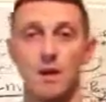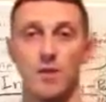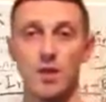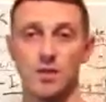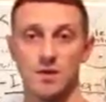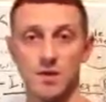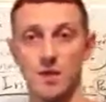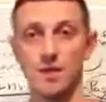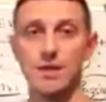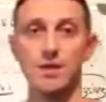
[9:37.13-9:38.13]
measures
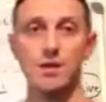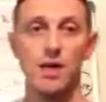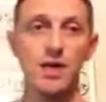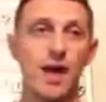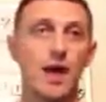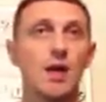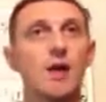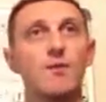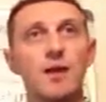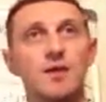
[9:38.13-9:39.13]
volatility, and
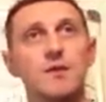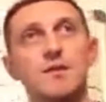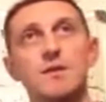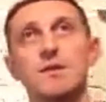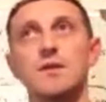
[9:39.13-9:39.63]
it measures,